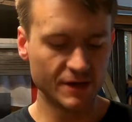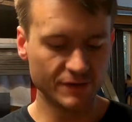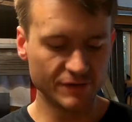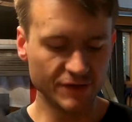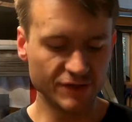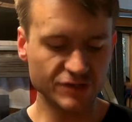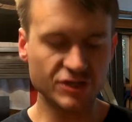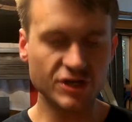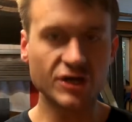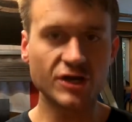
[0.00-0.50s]

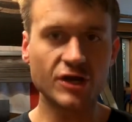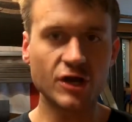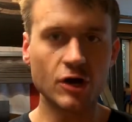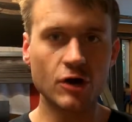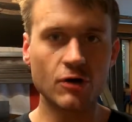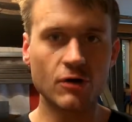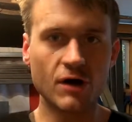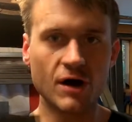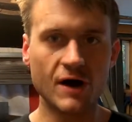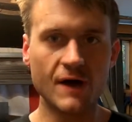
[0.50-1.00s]
These are going to
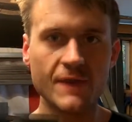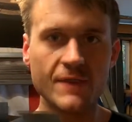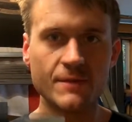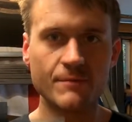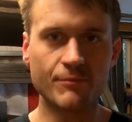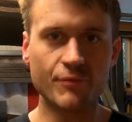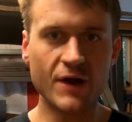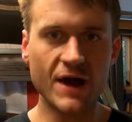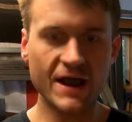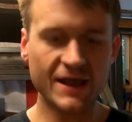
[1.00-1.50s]
go on the
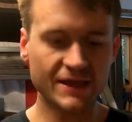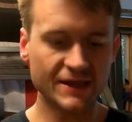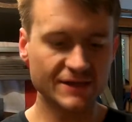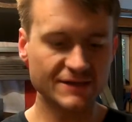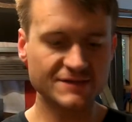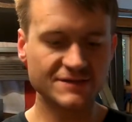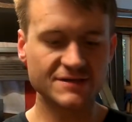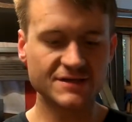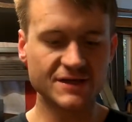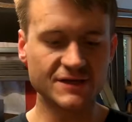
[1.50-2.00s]

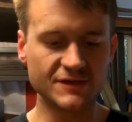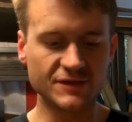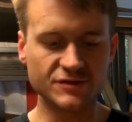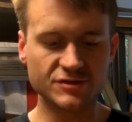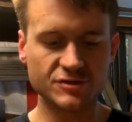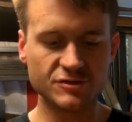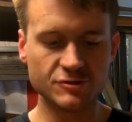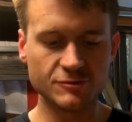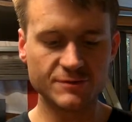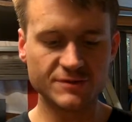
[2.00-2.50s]
brackets, and the
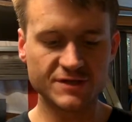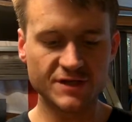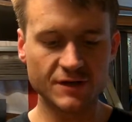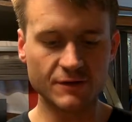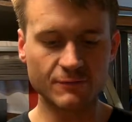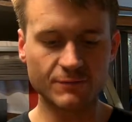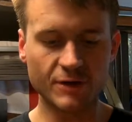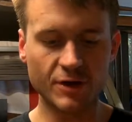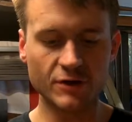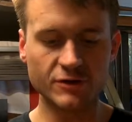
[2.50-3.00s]
tube is going
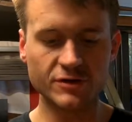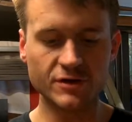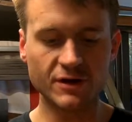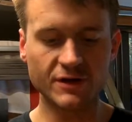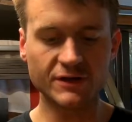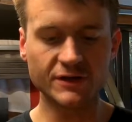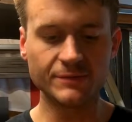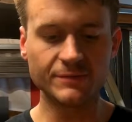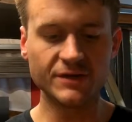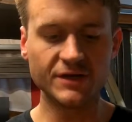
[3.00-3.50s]
to go
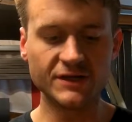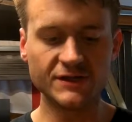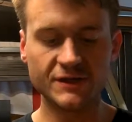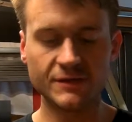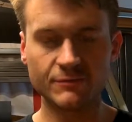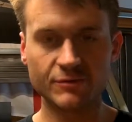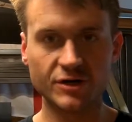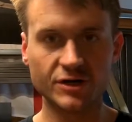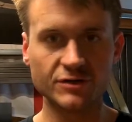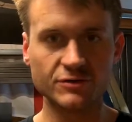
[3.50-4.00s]
directly beneath
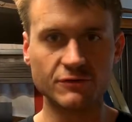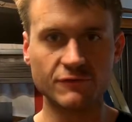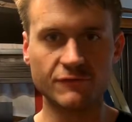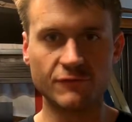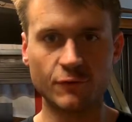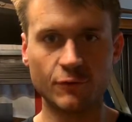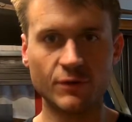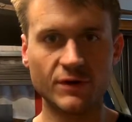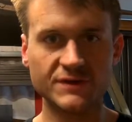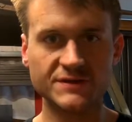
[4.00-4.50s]
them. We're going to do a
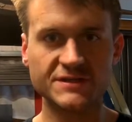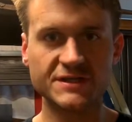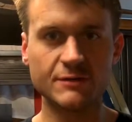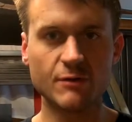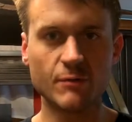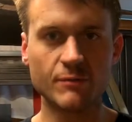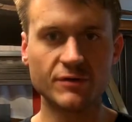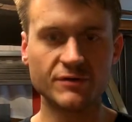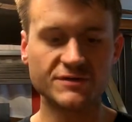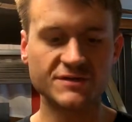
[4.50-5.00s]
full weld seam
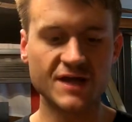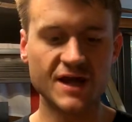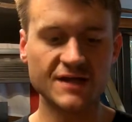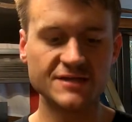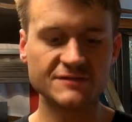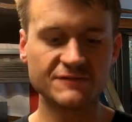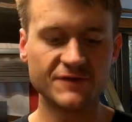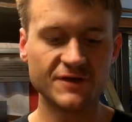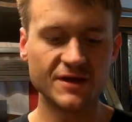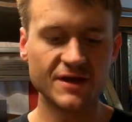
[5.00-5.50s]
on both
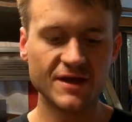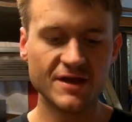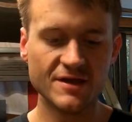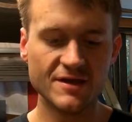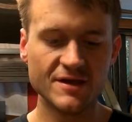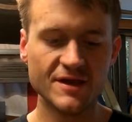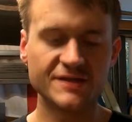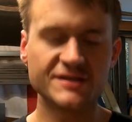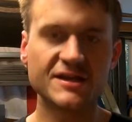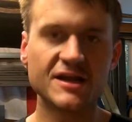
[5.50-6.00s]
sides of it.
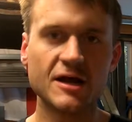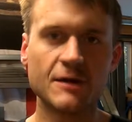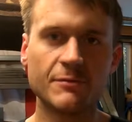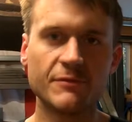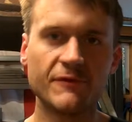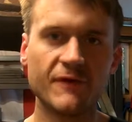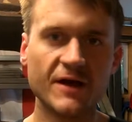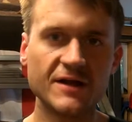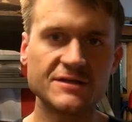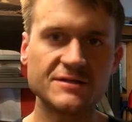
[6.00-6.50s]
It's going to help
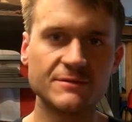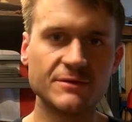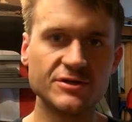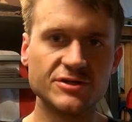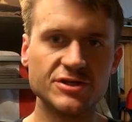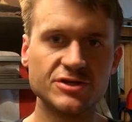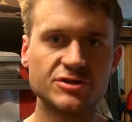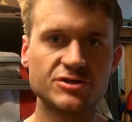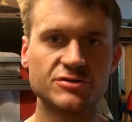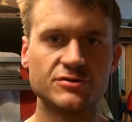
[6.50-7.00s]
provide some
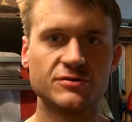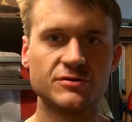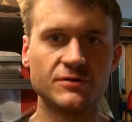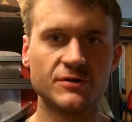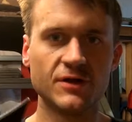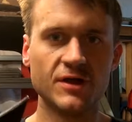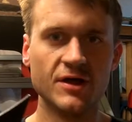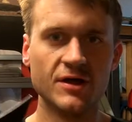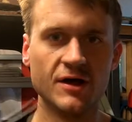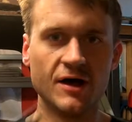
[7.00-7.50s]

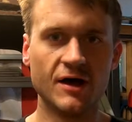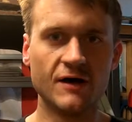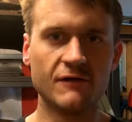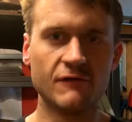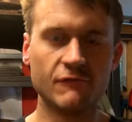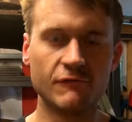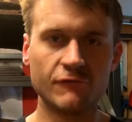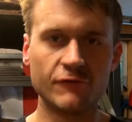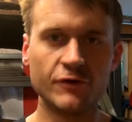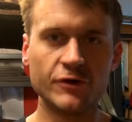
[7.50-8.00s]
additional
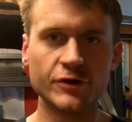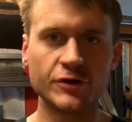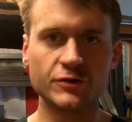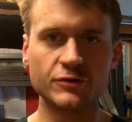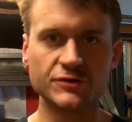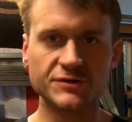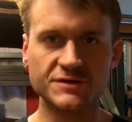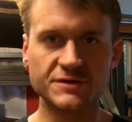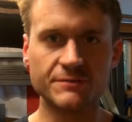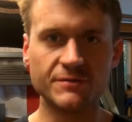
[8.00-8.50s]

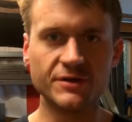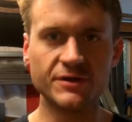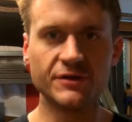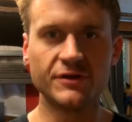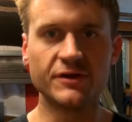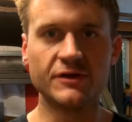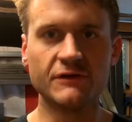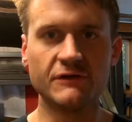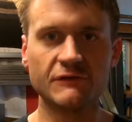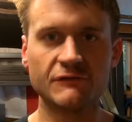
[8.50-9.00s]
vertical
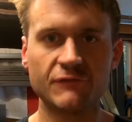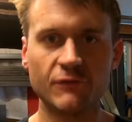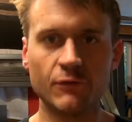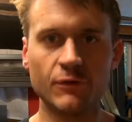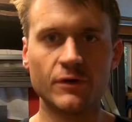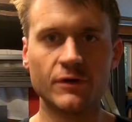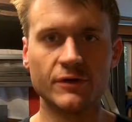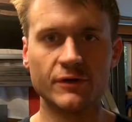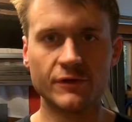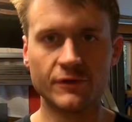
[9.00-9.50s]
stability
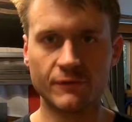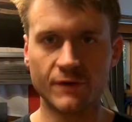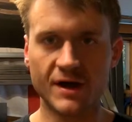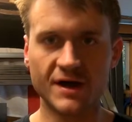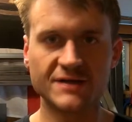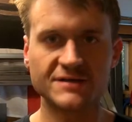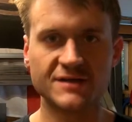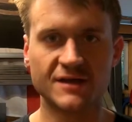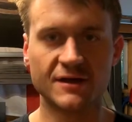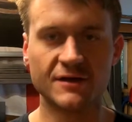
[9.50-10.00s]
for the
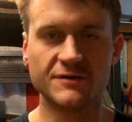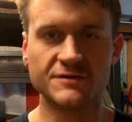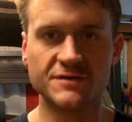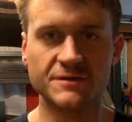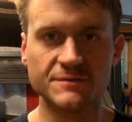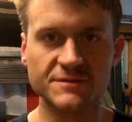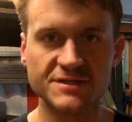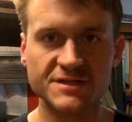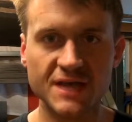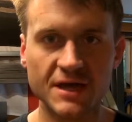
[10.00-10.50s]
rock sliders
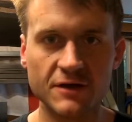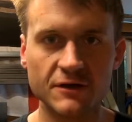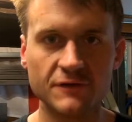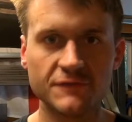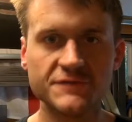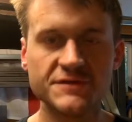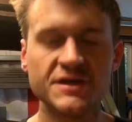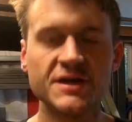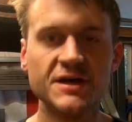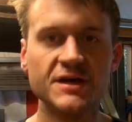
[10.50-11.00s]

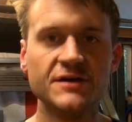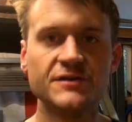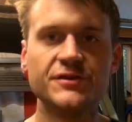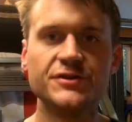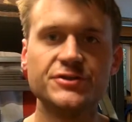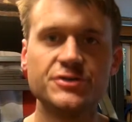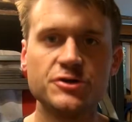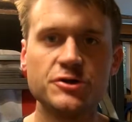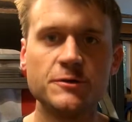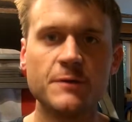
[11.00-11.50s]
themselves.
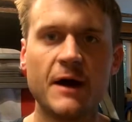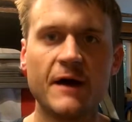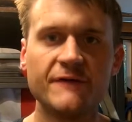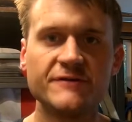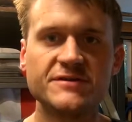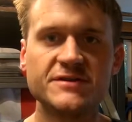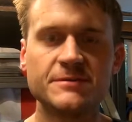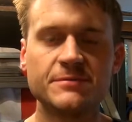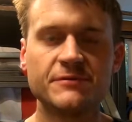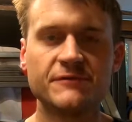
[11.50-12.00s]
The tube
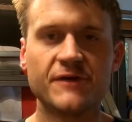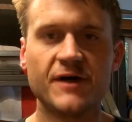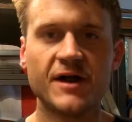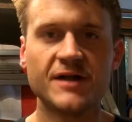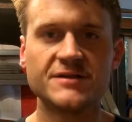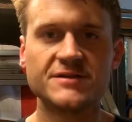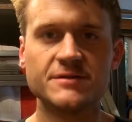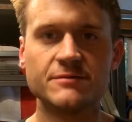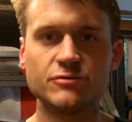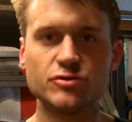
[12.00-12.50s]
obviously
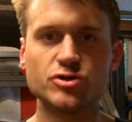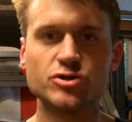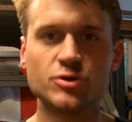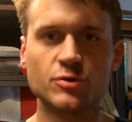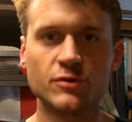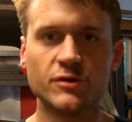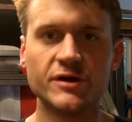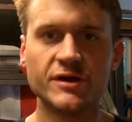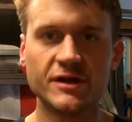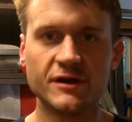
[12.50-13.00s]
provides the
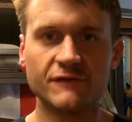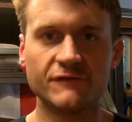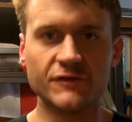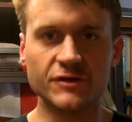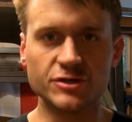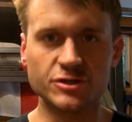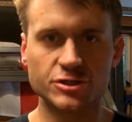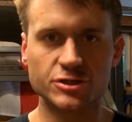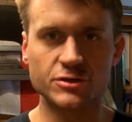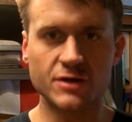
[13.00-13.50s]
majority of
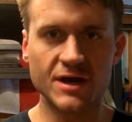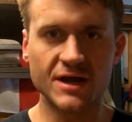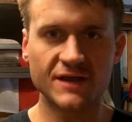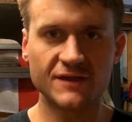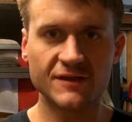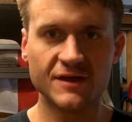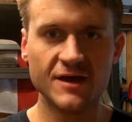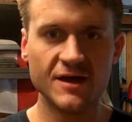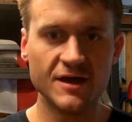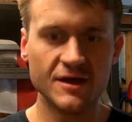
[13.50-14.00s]
the
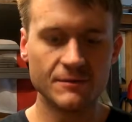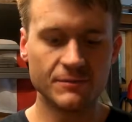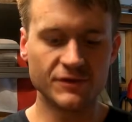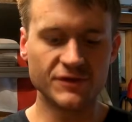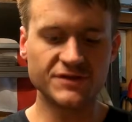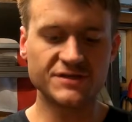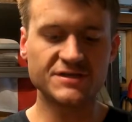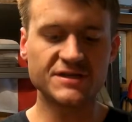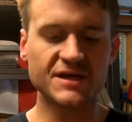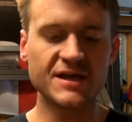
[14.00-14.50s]
strength, but
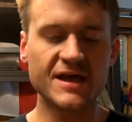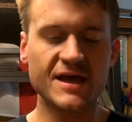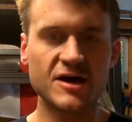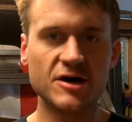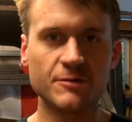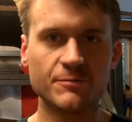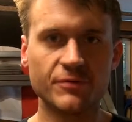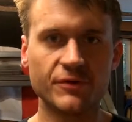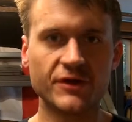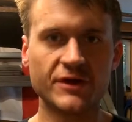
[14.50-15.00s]
this is going to
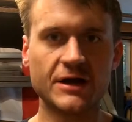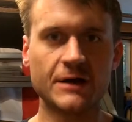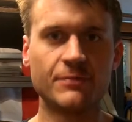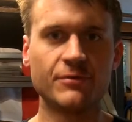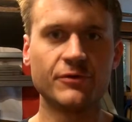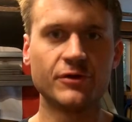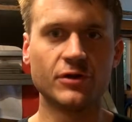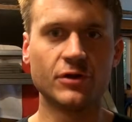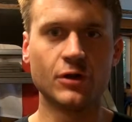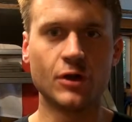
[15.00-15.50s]
help with a
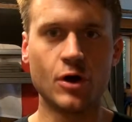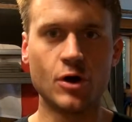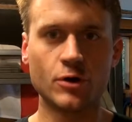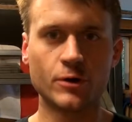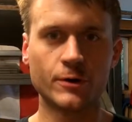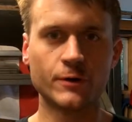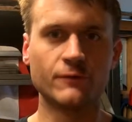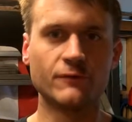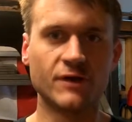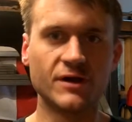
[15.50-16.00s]
couple of
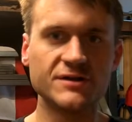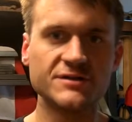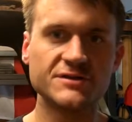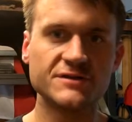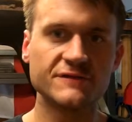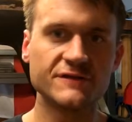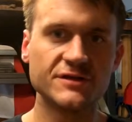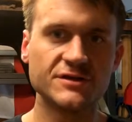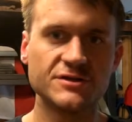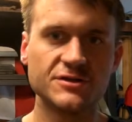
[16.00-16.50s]
longer runs
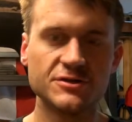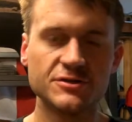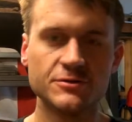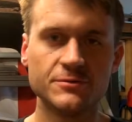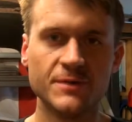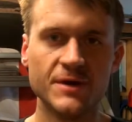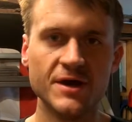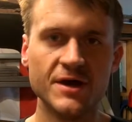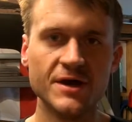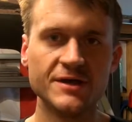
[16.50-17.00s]
of the
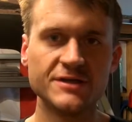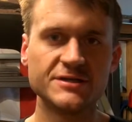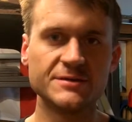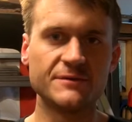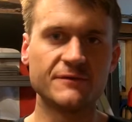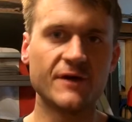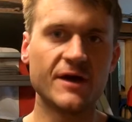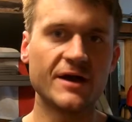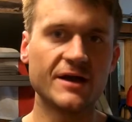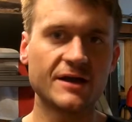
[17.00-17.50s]
tube to
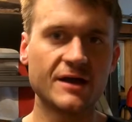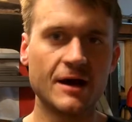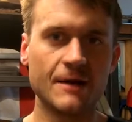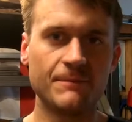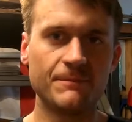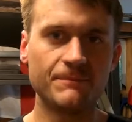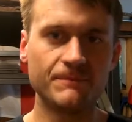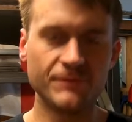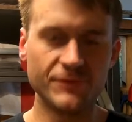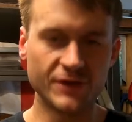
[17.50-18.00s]
provide
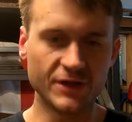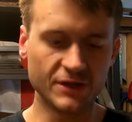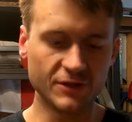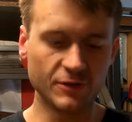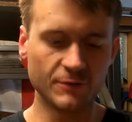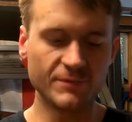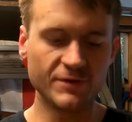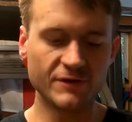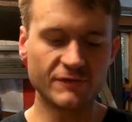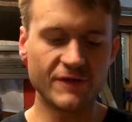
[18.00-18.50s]
a
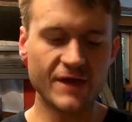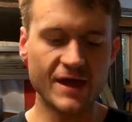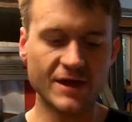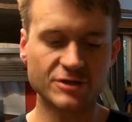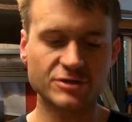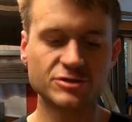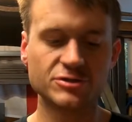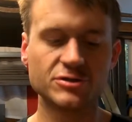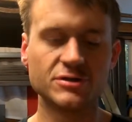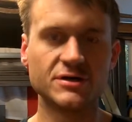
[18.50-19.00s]
little bit of
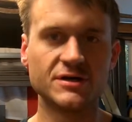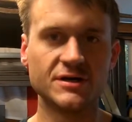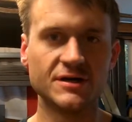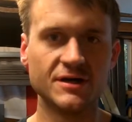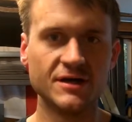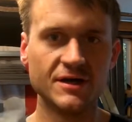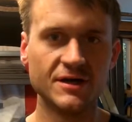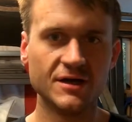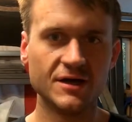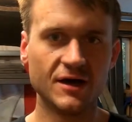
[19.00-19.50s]
extra
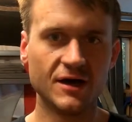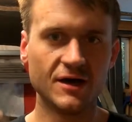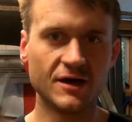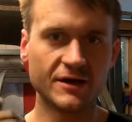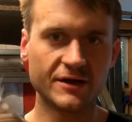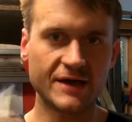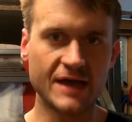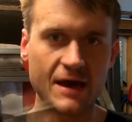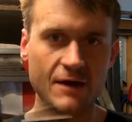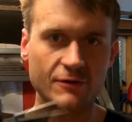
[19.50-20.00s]

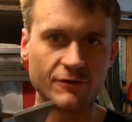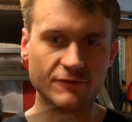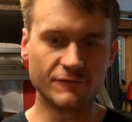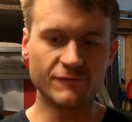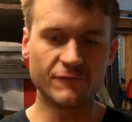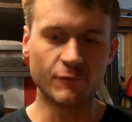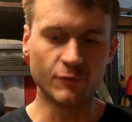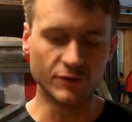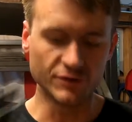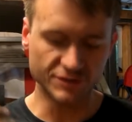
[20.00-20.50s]
counter
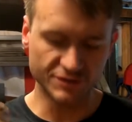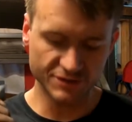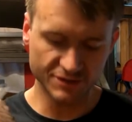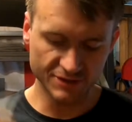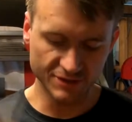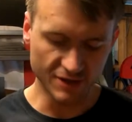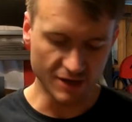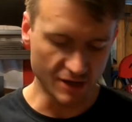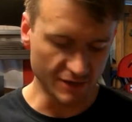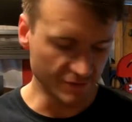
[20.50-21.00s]

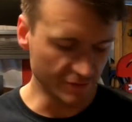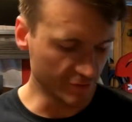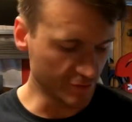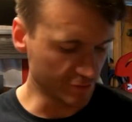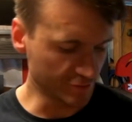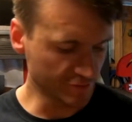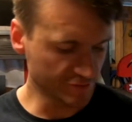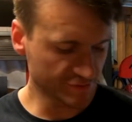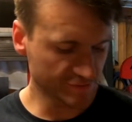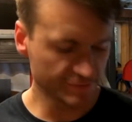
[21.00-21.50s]
force on
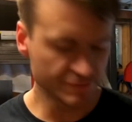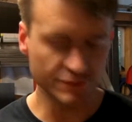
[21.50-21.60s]
those.